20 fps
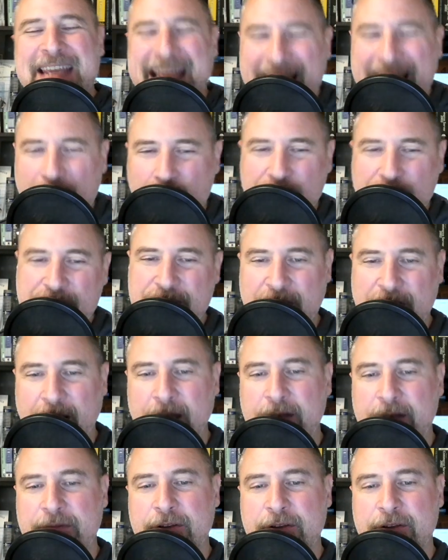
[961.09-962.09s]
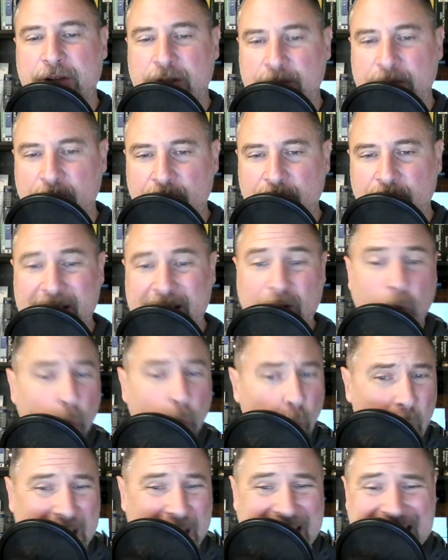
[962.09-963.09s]
outside of the community.
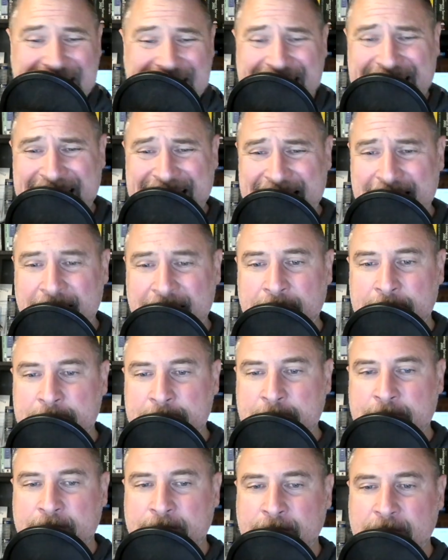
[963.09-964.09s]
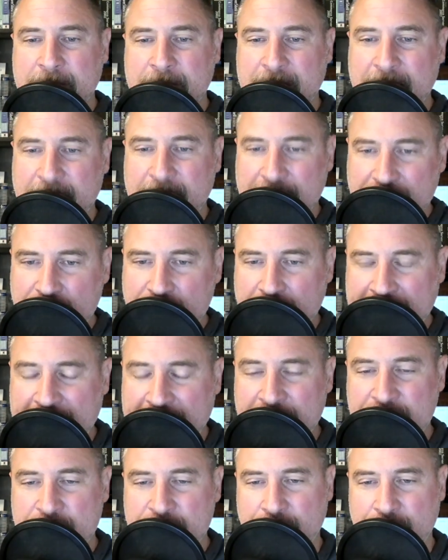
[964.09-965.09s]
Wade in and get your
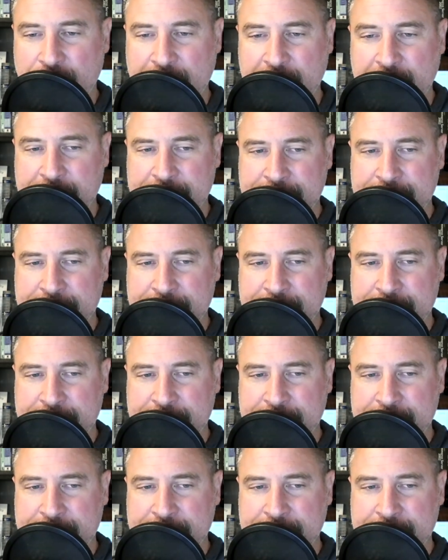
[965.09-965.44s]
hands dirty.